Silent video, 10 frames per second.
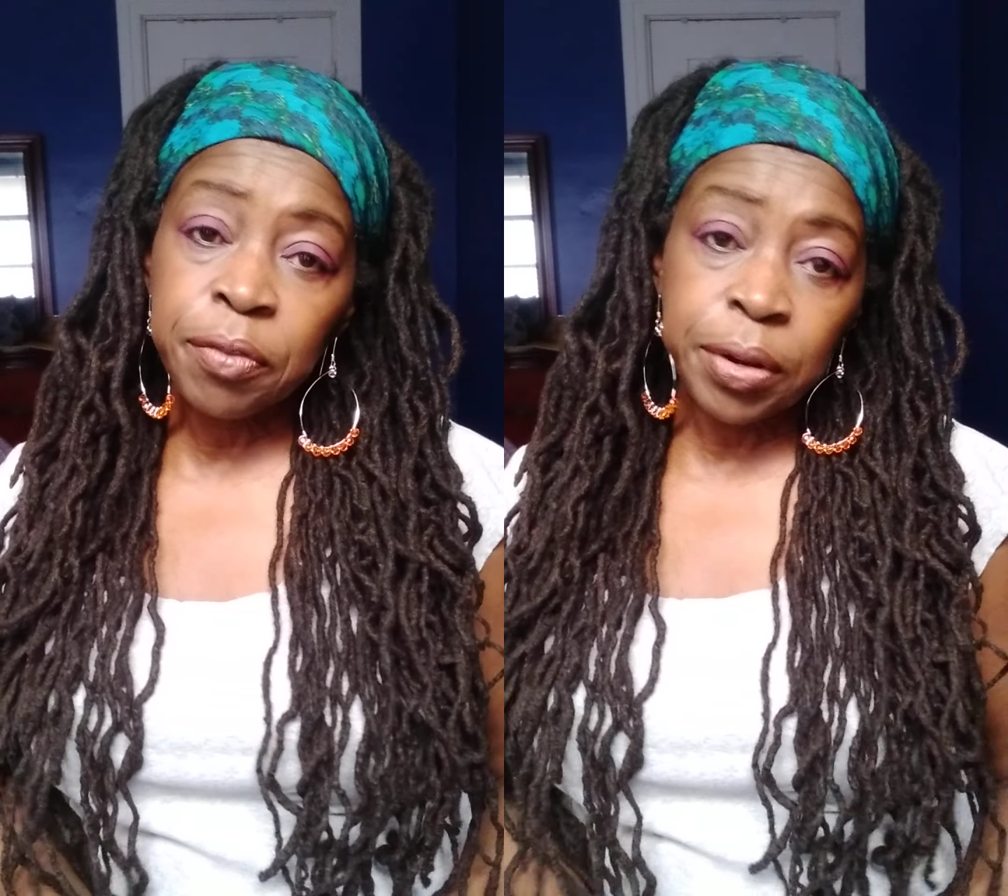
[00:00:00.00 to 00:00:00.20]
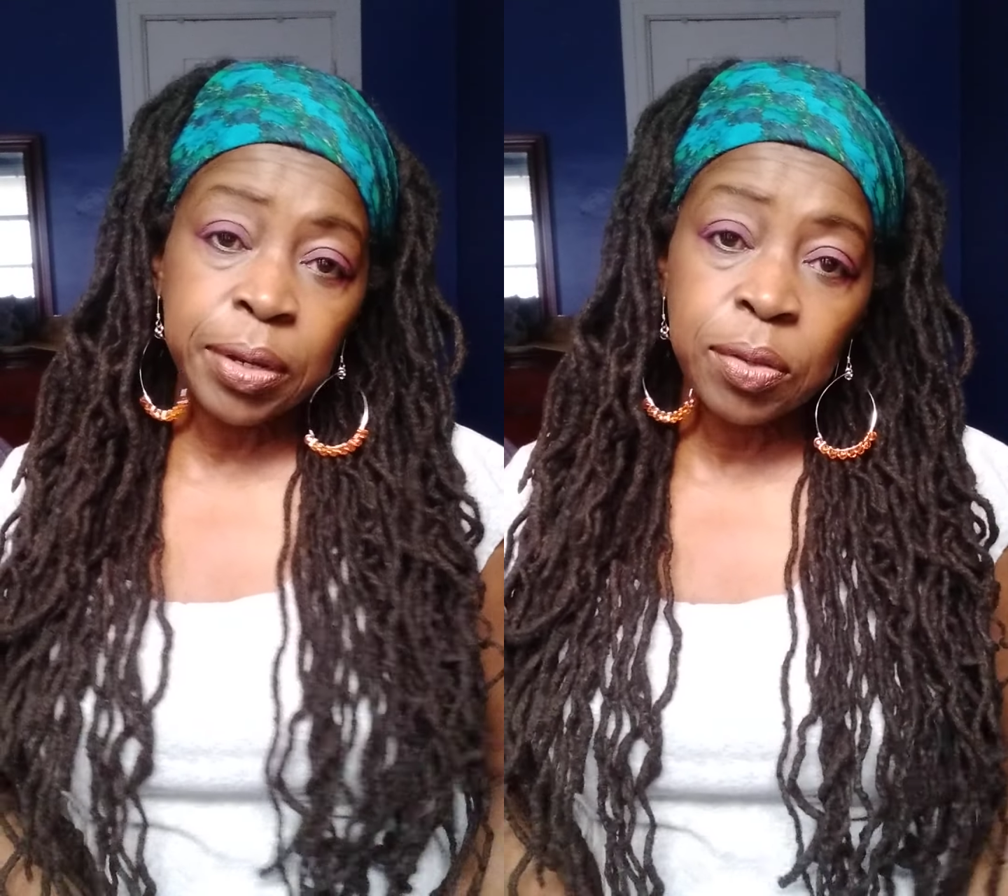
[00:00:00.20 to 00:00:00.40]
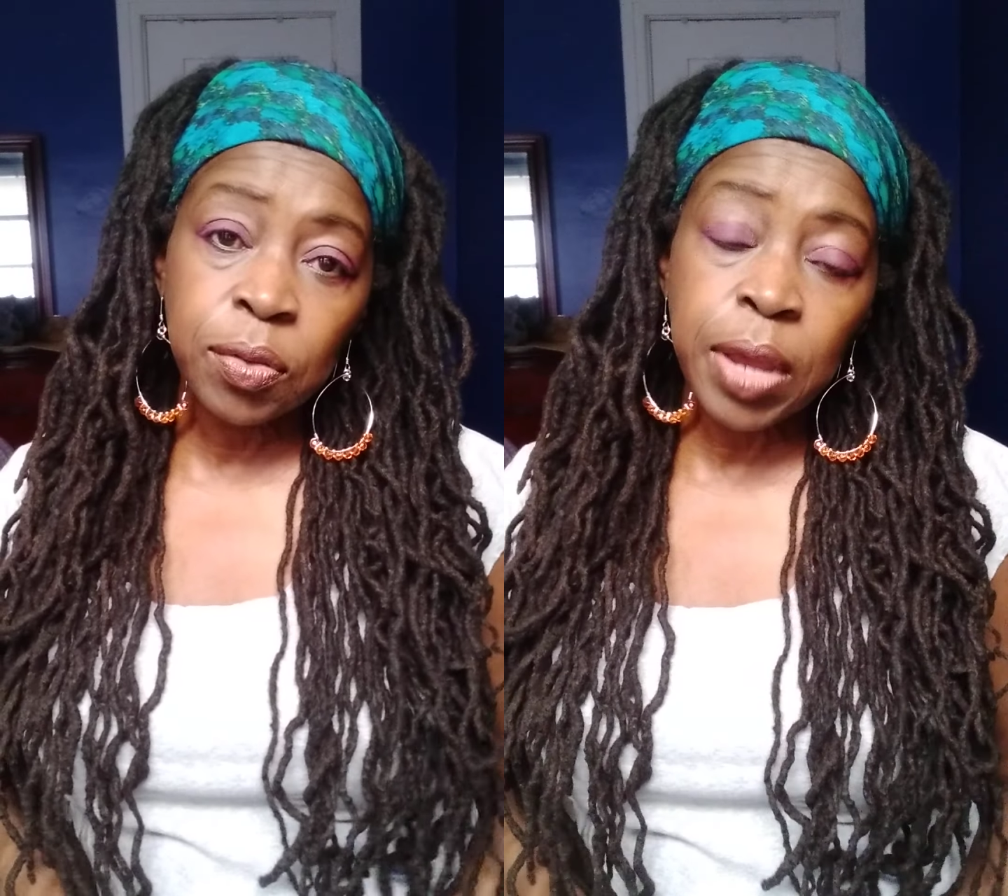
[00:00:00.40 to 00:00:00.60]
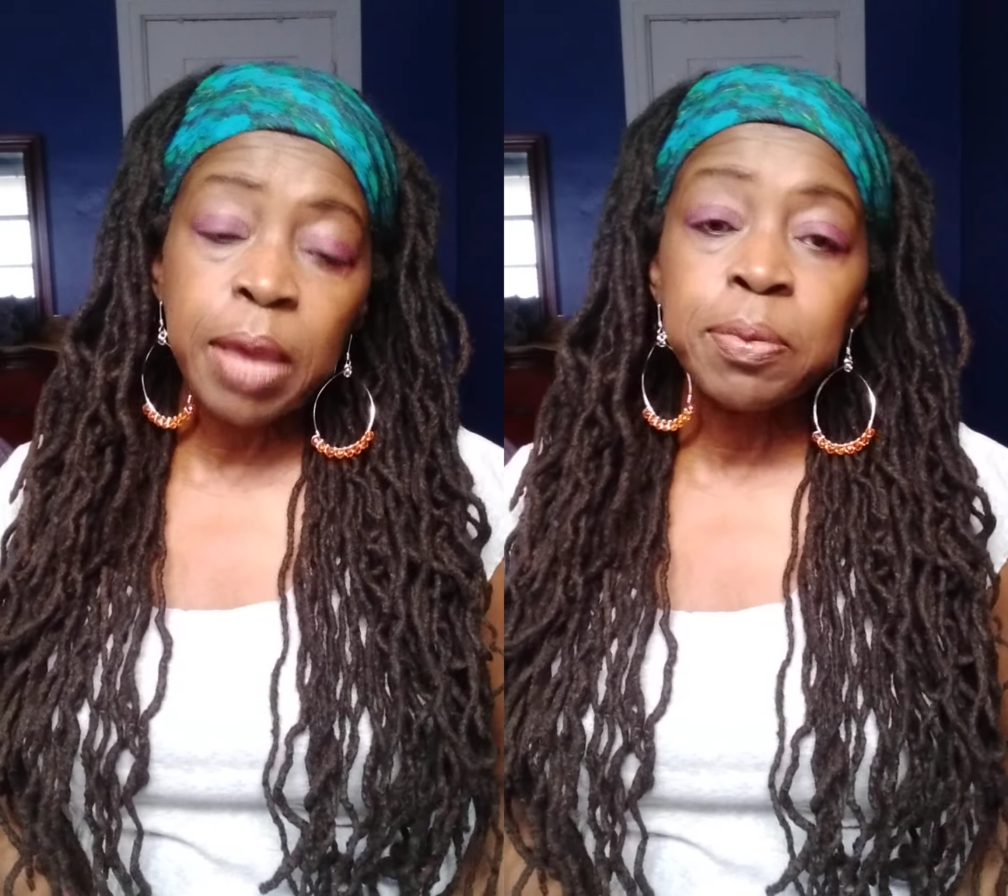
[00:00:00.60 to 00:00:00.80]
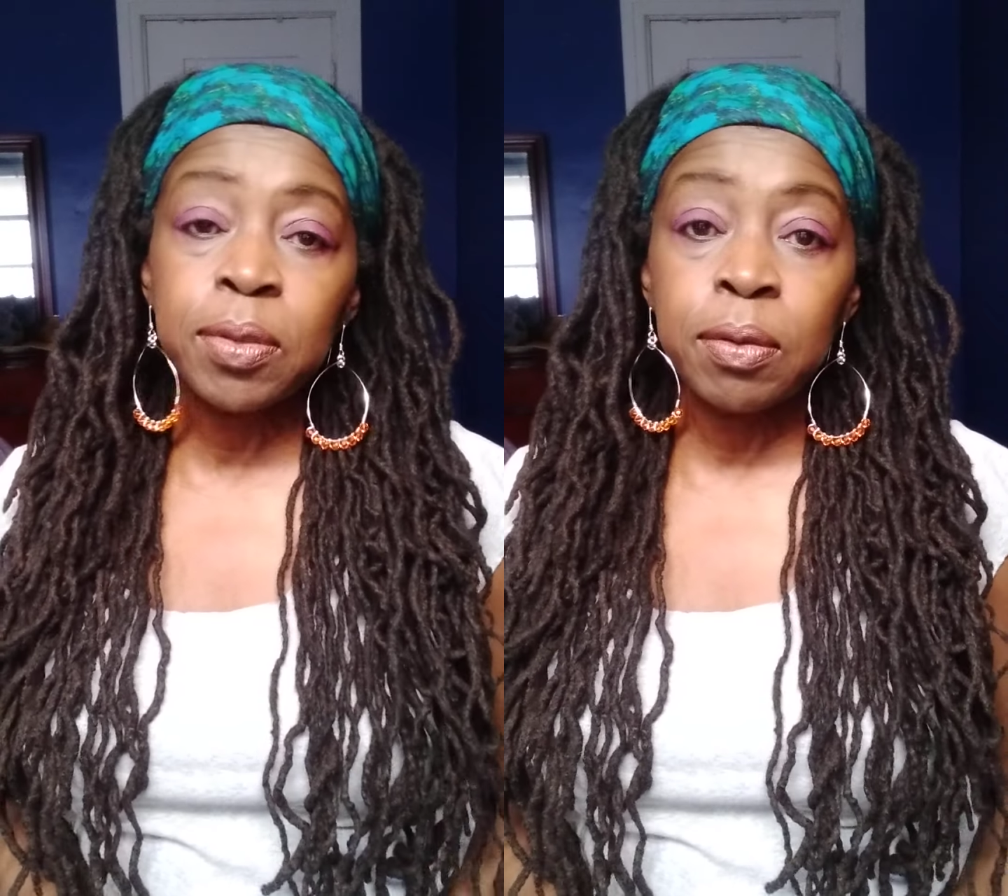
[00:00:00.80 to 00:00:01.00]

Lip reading: various types